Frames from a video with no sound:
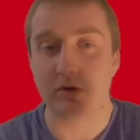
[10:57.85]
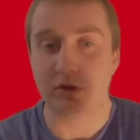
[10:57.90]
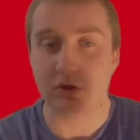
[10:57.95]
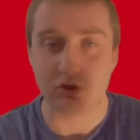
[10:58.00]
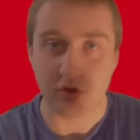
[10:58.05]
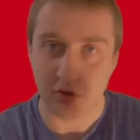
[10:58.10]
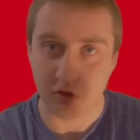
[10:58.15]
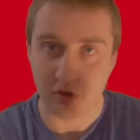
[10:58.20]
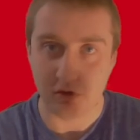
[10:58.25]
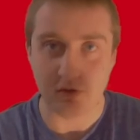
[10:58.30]

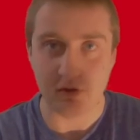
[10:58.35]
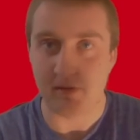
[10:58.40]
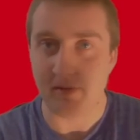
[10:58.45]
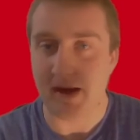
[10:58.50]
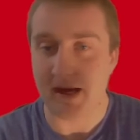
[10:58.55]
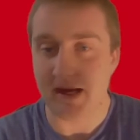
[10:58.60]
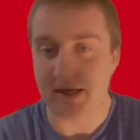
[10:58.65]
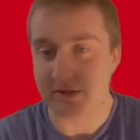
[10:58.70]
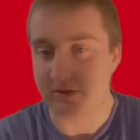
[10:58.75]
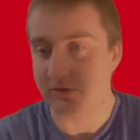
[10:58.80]
short over the
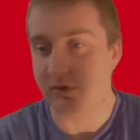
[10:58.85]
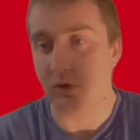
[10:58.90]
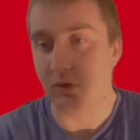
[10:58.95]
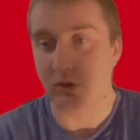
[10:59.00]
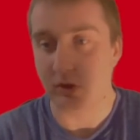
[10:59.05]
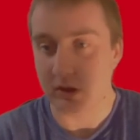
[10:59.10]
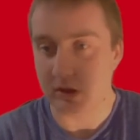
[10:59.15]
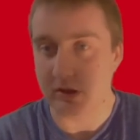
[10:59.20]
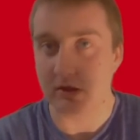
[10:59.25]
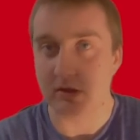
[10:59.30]
past 4
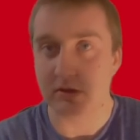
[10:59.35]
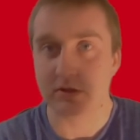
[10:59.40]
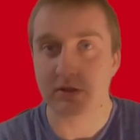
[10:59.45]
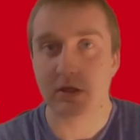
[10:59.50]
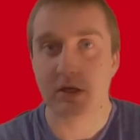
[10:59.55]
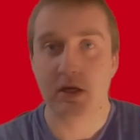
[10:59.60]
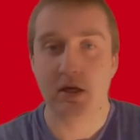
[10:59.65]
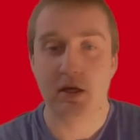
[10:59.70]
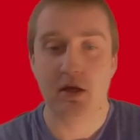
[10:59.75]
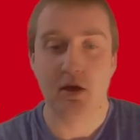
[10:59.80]
years,
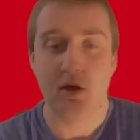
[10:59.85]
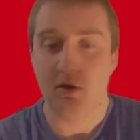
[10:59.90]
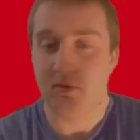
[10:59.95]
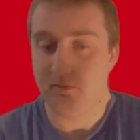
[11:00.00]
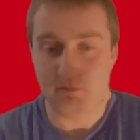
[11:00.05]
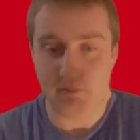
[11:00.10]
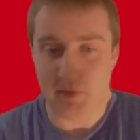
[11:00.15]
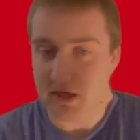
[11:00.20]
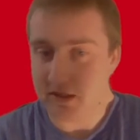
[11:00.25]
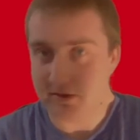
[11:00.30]

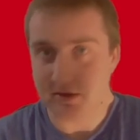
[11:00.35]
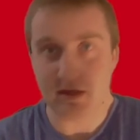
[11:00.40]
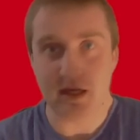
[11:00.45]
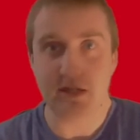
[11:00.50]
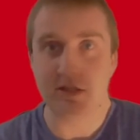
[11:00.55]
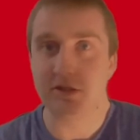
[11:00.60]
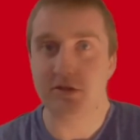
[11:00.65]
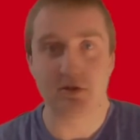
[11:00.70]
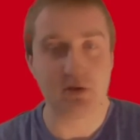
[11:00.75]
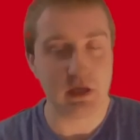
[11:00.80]
be it the
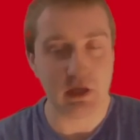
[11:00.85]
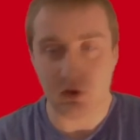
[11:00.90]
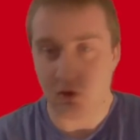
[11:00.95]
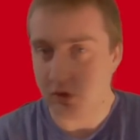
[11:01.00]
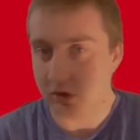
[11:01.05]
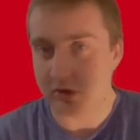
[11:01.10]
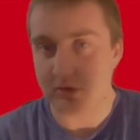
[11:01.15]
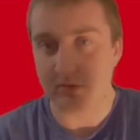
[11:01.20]
Nations League or at the